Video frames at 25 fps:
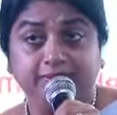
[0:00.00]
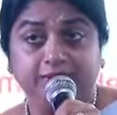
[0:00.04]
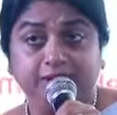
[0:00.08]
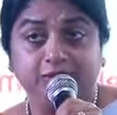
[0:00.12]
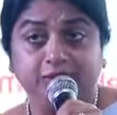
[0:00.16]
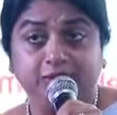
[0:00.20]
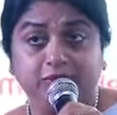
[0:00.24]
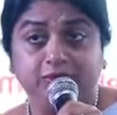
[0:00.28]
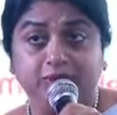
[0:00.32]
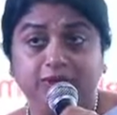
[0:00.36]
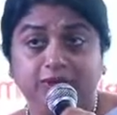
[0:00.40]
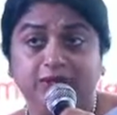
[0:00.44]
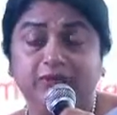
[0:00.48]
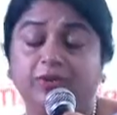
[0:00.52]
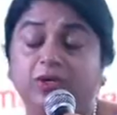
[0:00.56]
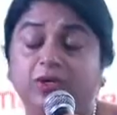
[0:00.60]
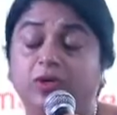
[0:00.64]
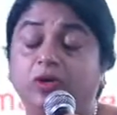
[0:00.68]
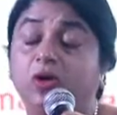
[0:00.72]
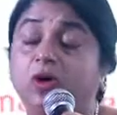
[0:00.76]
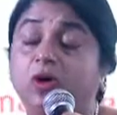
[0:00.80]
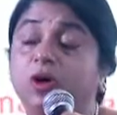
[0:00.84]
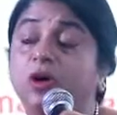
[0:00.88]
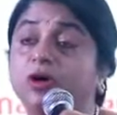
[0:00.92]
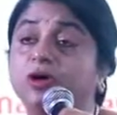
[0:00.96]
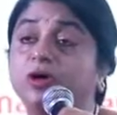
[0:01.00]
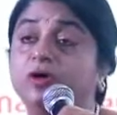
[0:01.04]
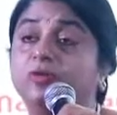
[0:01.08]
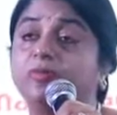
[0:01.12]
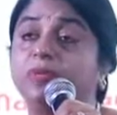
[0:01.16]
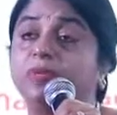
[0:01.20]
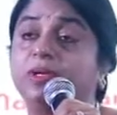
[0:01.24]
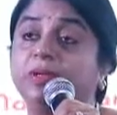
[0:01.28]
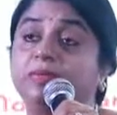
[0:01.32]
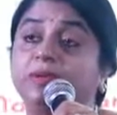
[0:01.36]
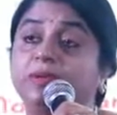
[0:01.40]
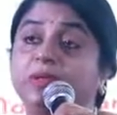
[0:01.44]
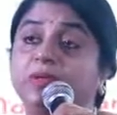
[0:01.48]
You know, there were a lot of
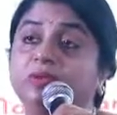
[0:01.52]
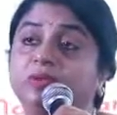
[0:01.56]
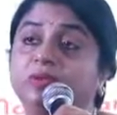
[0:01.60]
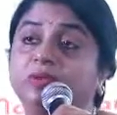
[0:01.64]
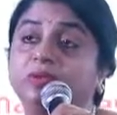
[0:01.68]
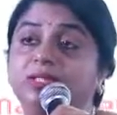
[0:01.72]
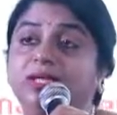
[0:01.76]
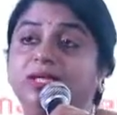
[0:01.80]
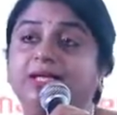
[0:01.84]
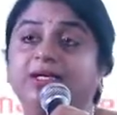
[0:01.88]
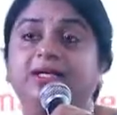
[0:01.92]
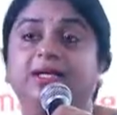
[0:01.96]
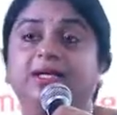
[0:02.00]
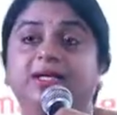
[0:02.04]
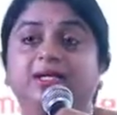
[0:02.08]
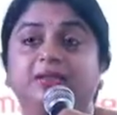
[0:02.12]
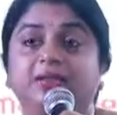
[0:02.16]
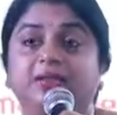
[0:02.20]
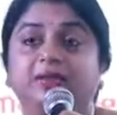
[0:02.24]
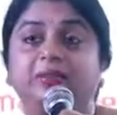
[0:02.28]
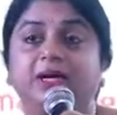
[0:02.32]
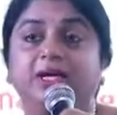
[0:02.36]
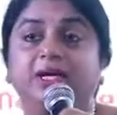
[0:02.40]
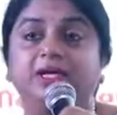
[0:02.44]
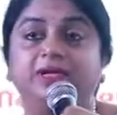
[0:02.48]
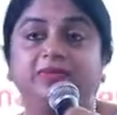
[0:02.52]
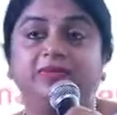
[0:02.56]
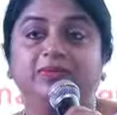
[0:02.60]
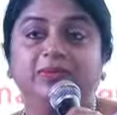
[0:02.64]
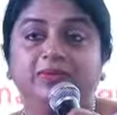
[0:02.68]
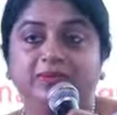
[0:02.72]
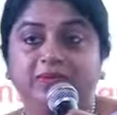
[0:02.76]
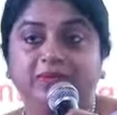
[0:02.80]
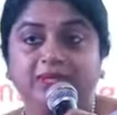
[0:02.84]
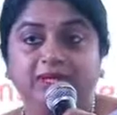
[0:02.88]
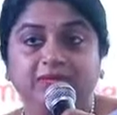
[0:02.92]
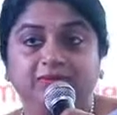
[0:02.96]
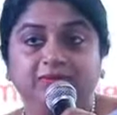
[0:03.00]
people who said, take the money, we
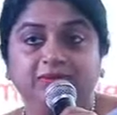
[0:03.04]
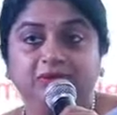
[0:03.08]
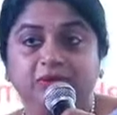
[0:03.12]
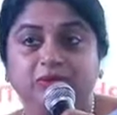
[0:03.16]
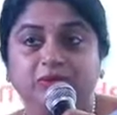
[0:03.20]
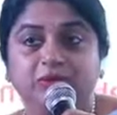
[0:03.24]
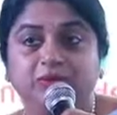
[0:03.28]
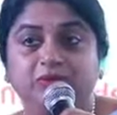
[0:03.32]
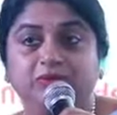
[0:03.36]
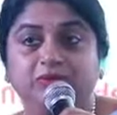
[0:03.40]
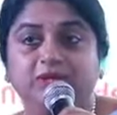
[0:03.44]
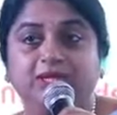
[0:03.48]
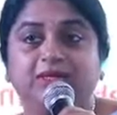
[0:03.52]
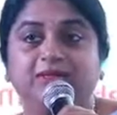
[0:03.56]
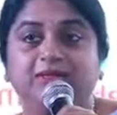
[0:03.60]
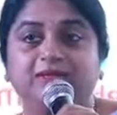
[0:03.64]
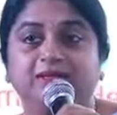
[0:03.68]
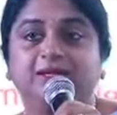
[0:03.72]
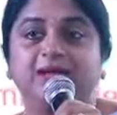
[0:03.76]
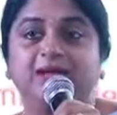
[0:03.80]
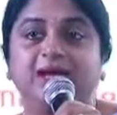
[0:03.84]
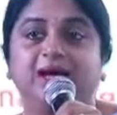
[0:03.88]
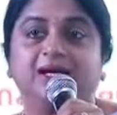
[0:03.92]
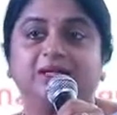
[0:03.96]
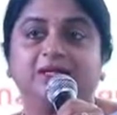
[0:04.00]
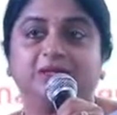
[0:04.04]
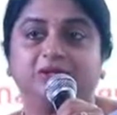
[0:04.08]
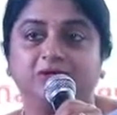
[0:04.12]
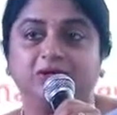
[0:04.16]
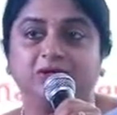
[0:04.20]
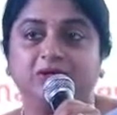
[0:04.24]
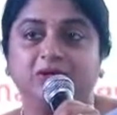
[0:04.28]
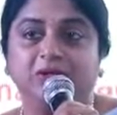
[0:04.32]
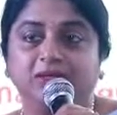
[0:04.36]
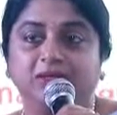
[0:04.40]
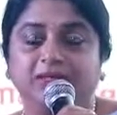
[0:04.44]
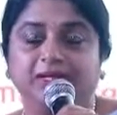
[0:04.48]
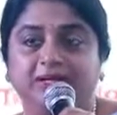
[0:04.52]
will give it to you, take the cash
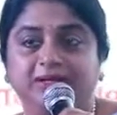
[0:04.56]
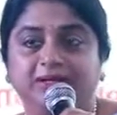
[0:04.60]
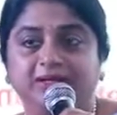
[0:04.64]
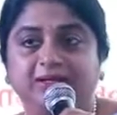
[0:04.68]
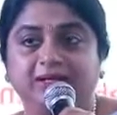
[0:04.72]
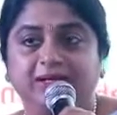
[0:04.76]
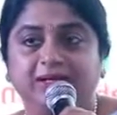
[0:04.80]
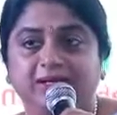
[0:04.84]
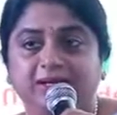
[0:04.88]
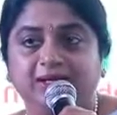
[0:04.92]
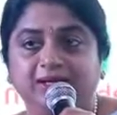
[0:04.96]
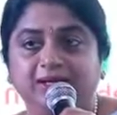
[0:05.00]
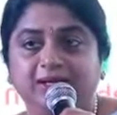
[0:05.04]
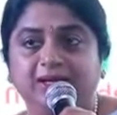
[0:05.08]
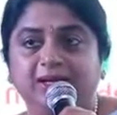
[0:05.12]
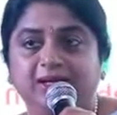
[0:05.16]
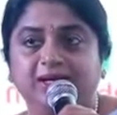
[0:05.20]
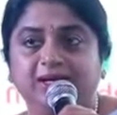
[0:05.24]
on that day.